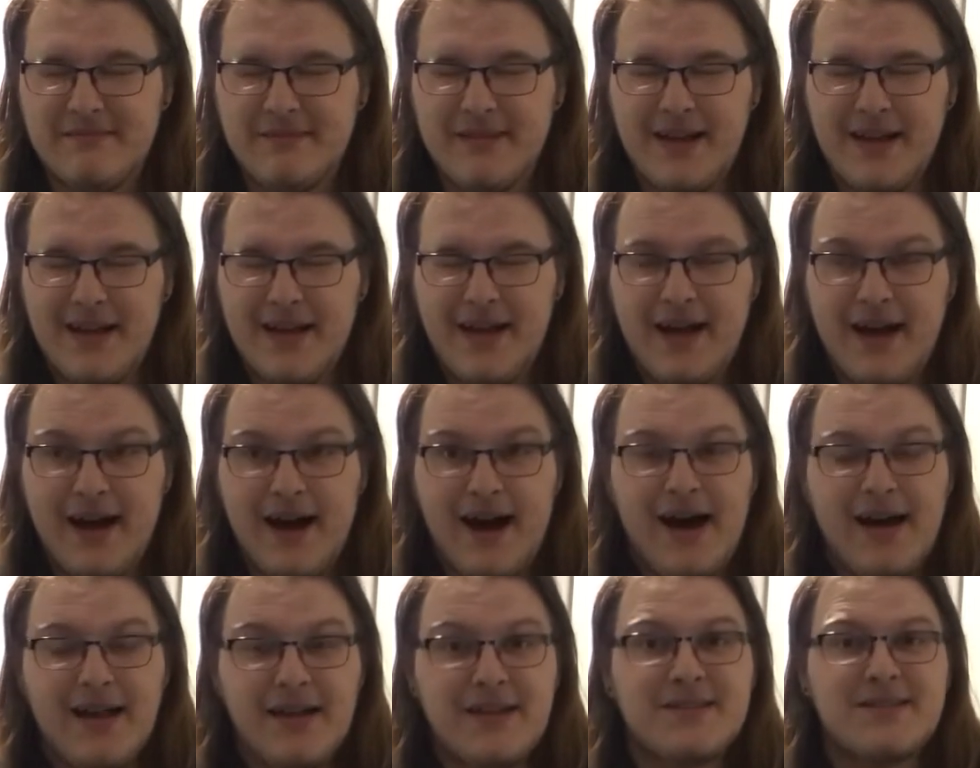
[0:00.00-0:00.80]

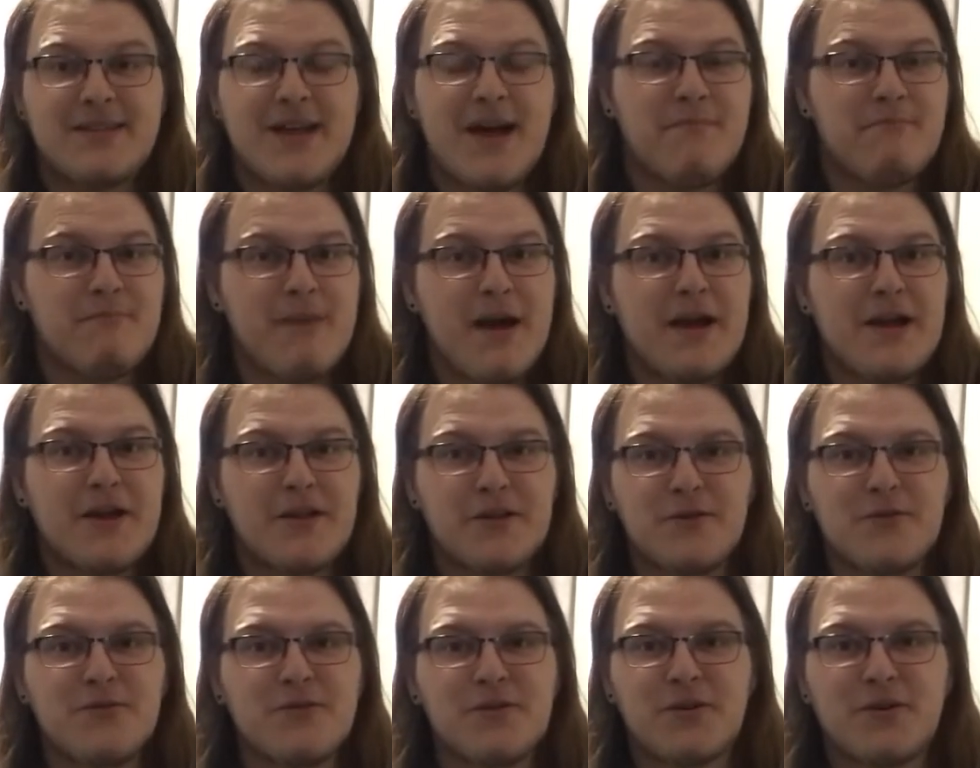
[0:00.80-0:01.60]
how does that make it
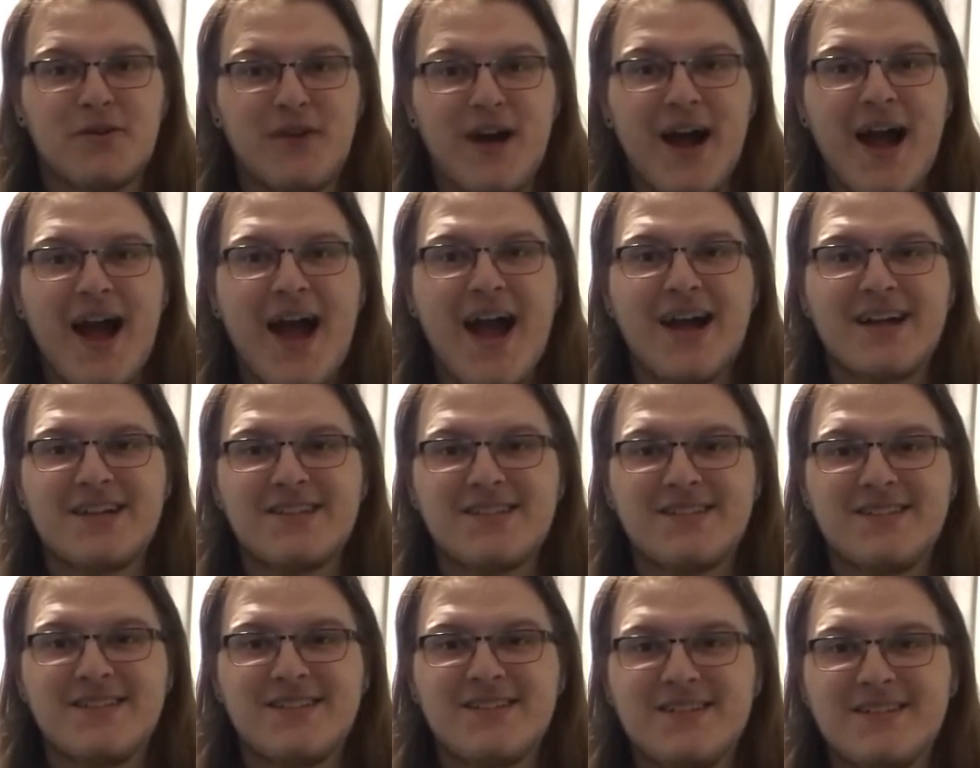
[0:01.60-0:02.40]
through the
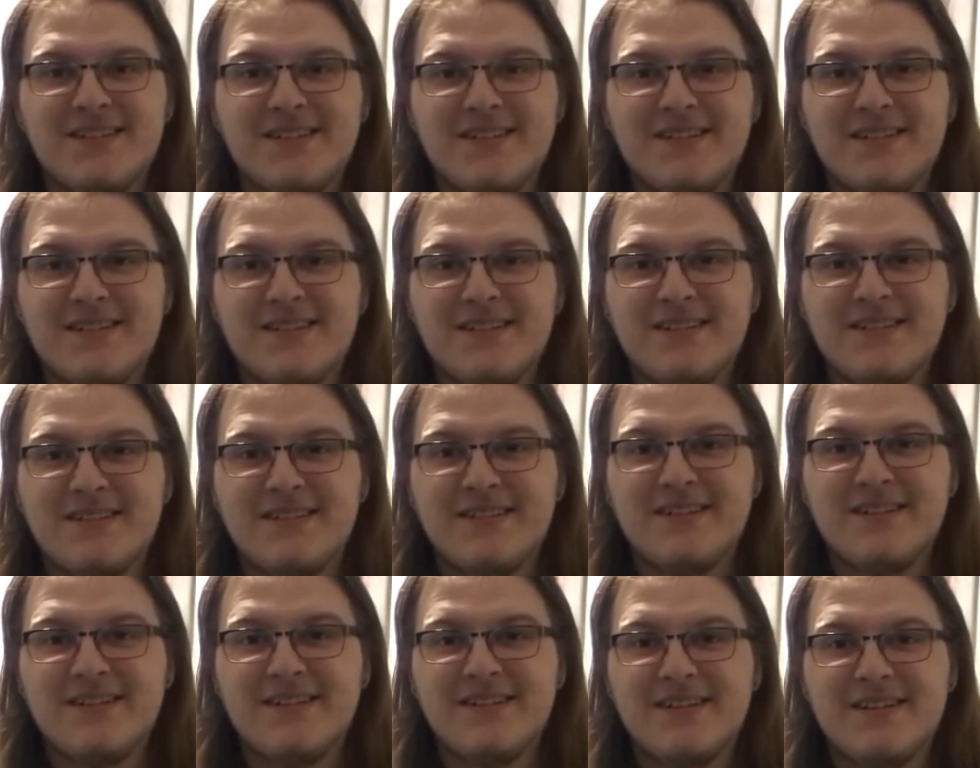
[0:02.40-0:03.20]
cracks?
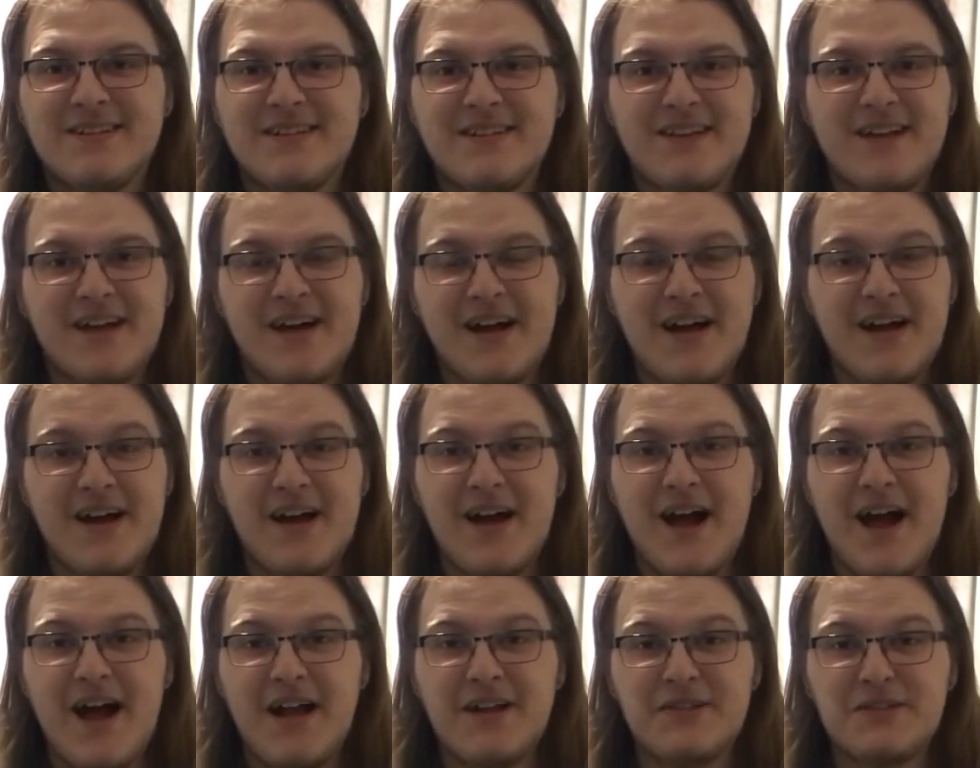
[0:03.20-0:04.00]

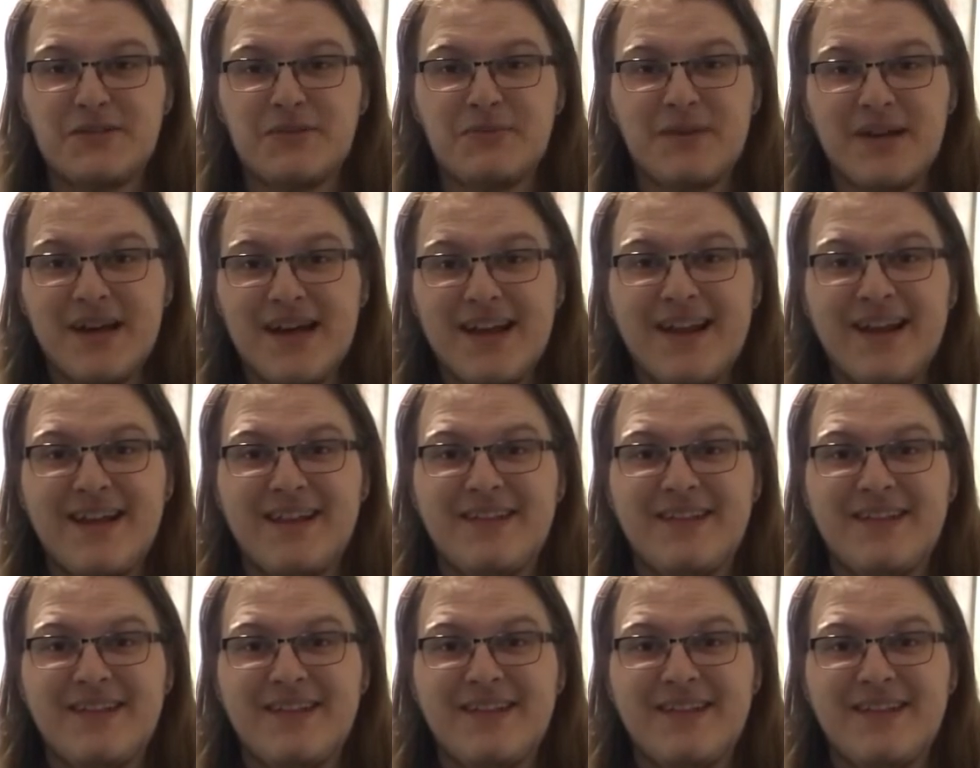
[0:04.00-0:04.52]
I just don't get it.